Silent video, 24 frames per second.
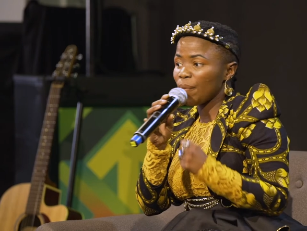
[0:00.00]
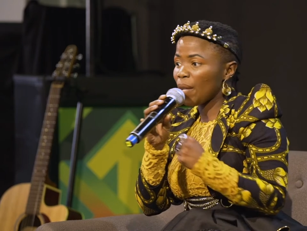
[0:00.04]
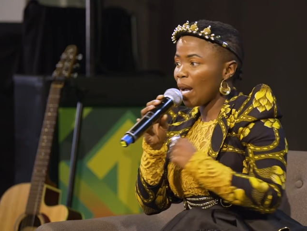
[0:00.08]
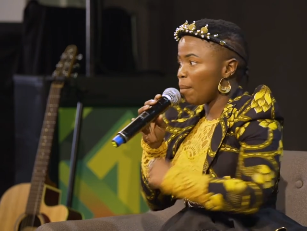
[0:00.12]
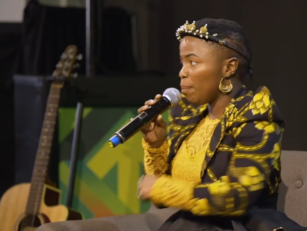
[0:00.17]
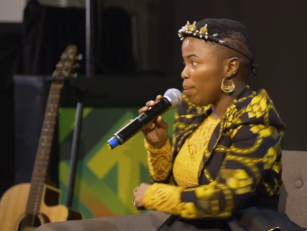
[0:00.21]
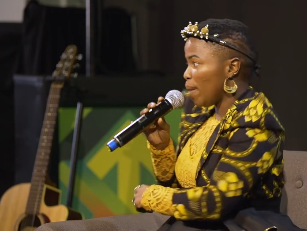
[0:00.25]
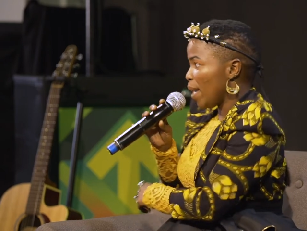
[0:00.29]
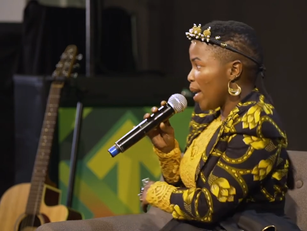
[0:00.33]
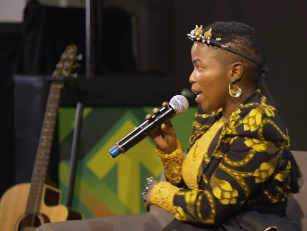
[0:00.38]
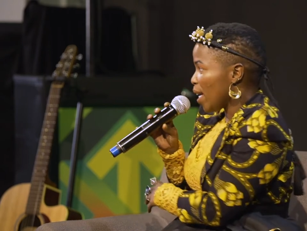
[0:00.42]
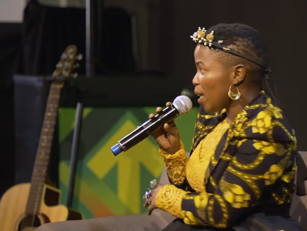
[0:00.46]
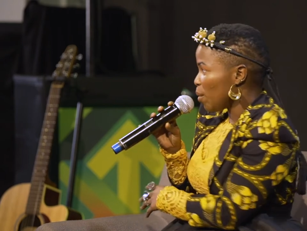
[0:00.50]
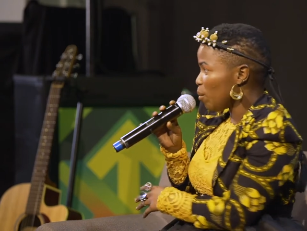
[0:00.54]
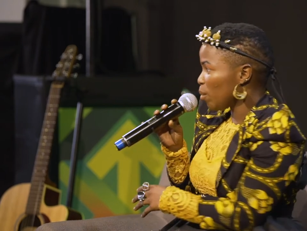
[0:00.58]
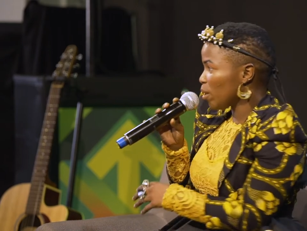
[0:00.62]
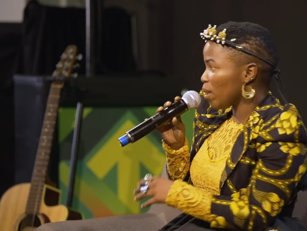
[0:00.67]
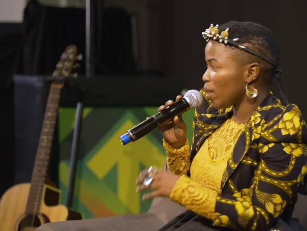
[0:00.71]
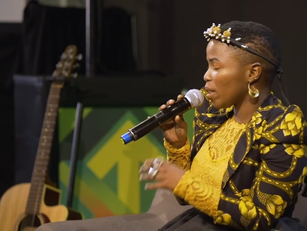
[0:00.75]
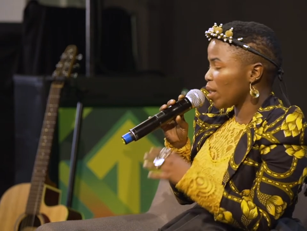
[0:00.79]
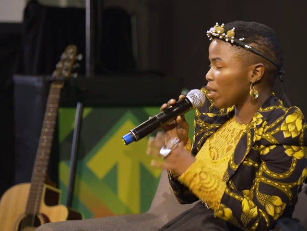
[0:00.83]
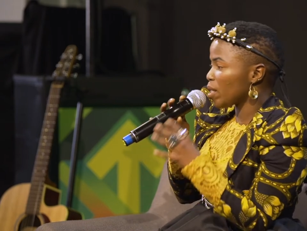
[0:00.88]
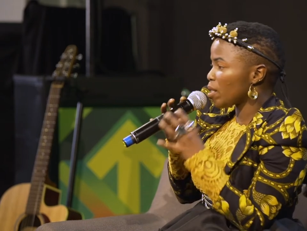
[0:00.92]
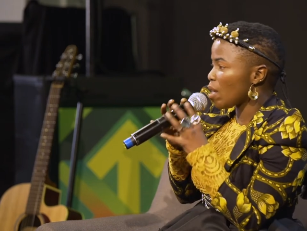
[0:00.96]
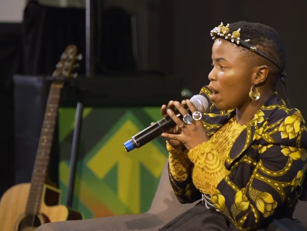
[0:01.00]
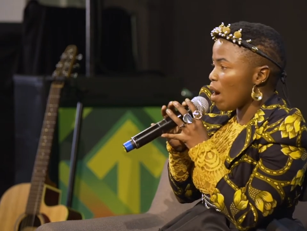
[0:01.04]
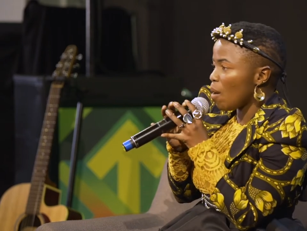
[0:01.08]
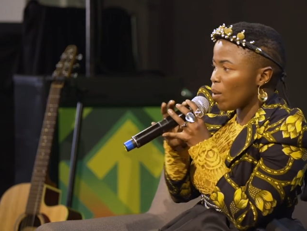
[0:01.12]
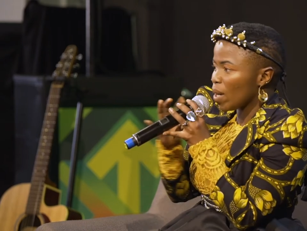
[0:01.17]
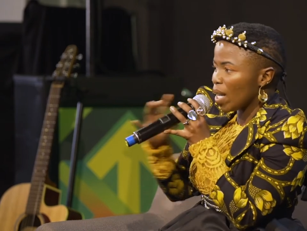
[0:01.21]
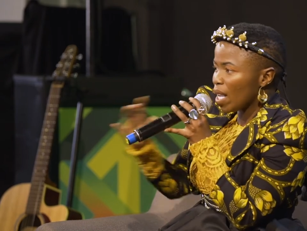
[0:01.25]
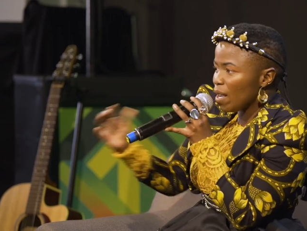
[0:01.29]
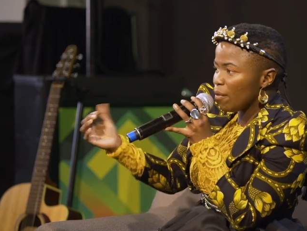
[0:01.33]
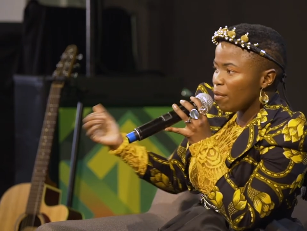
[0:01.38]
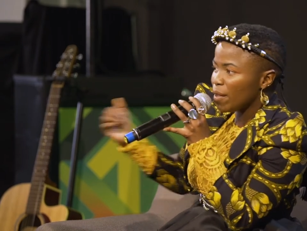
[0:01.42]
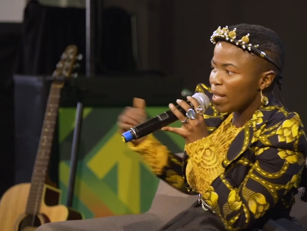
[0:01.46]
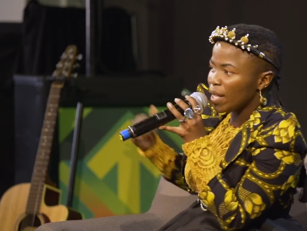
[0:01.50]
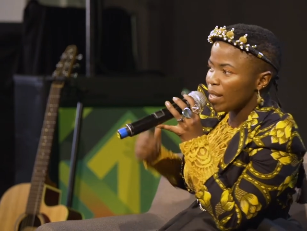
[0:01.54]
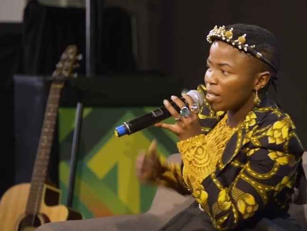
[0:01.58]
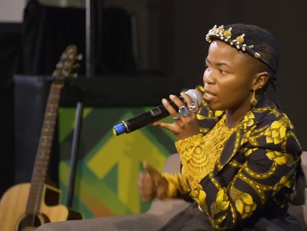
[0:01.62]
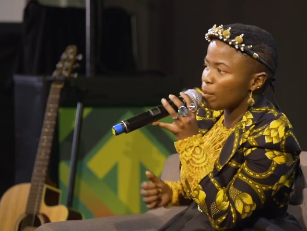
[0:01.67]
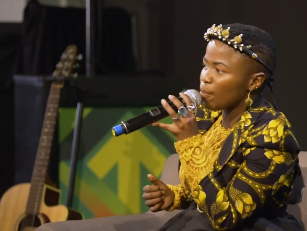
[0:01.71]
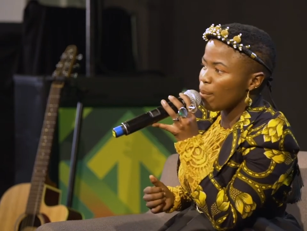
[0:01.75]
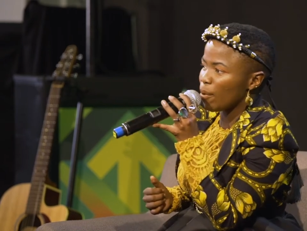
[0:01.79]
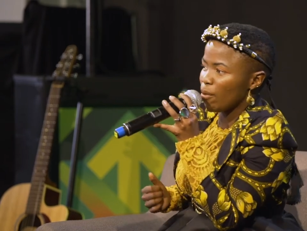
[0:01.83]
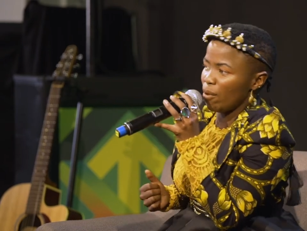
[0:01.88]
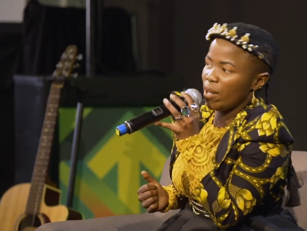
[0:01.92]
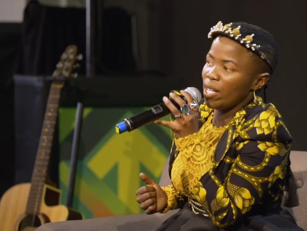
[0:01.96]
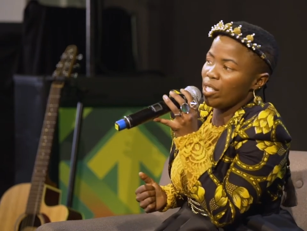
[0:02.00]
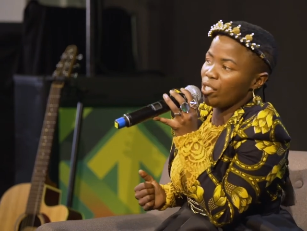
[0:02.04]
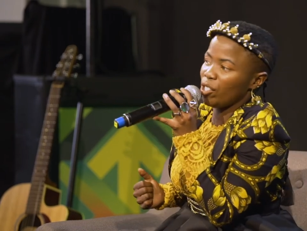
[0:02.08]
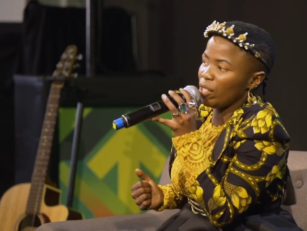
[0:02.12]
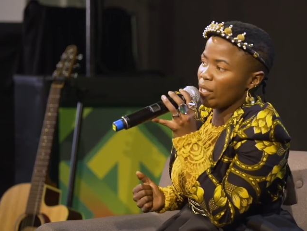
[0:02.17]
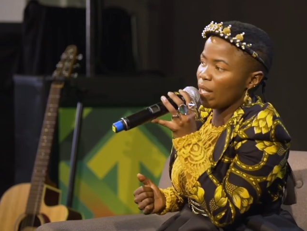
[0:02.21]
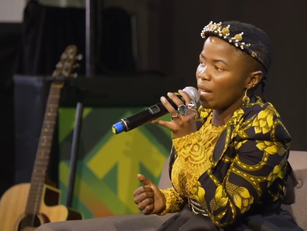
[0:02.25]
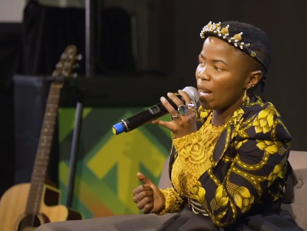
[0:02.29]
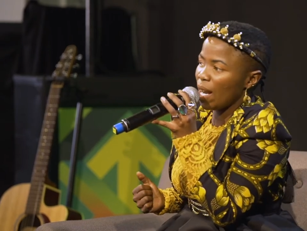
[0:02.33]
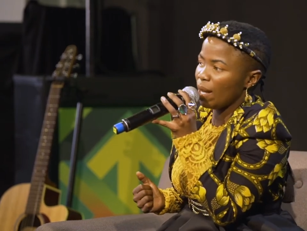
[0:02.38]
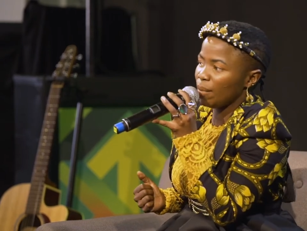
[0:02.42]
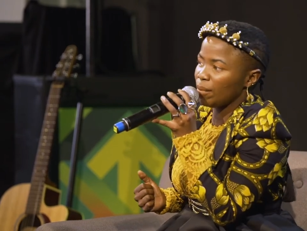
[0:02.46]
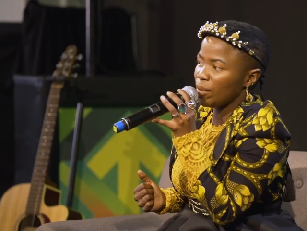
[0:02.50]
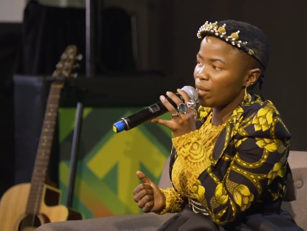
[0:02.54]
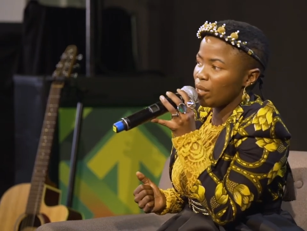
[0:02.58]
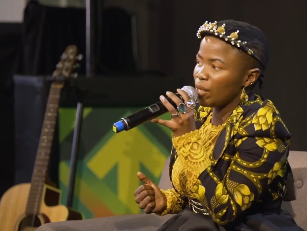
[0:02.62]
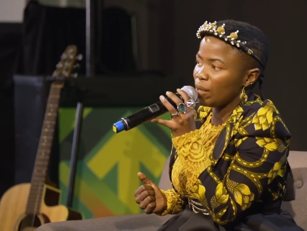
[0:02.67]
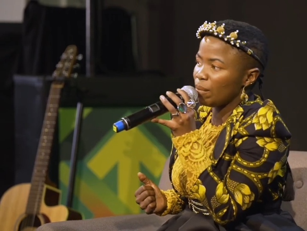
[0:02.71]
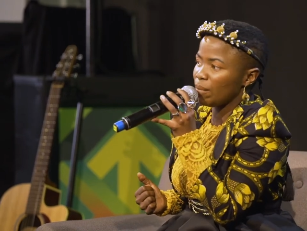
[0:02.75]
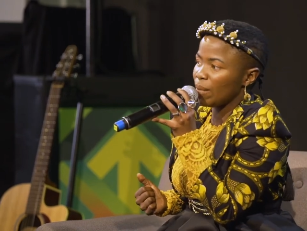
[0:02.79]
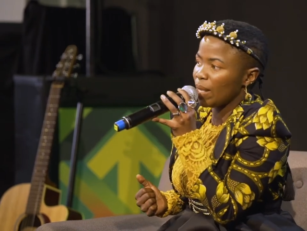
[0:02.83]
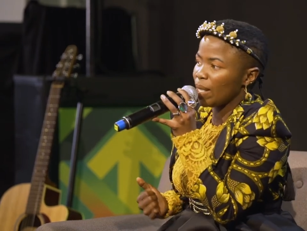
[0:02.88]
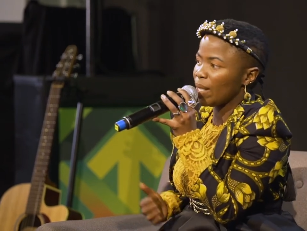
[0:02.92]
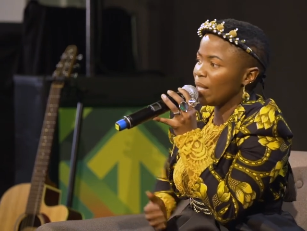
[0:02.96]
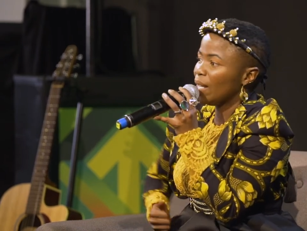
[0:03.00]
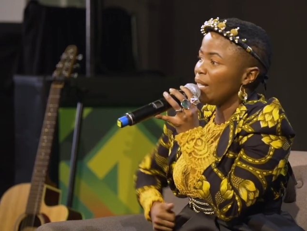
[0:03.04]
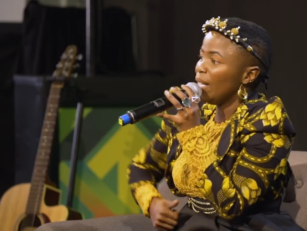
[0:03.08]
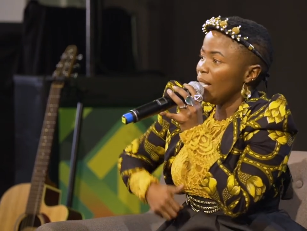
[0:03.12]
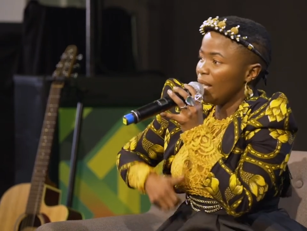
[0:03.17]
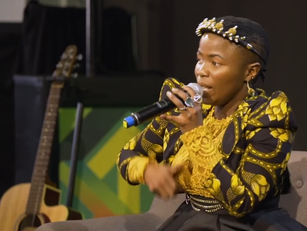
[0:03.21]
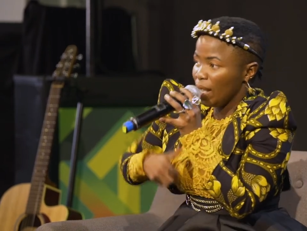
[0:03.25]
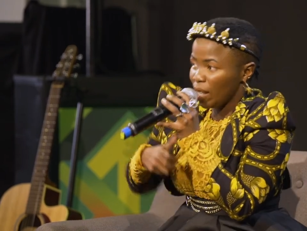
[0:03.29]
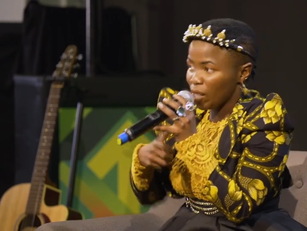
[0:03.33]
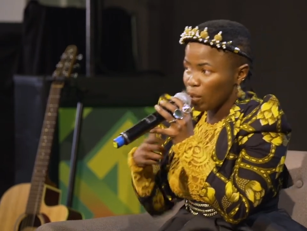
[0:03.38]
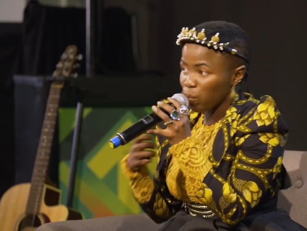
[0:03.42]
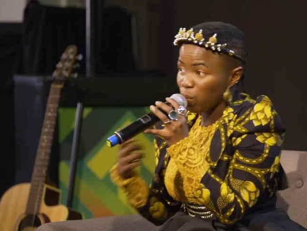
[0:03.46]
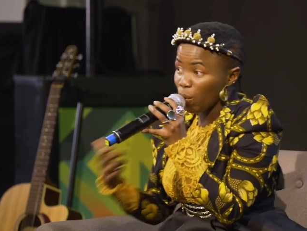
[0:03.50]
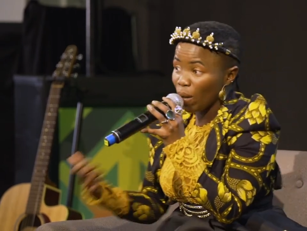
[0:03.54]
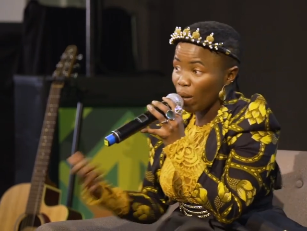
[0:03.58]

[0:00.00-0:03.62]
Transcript: I'm playing with a guitar. Whatever inspiration comes to me is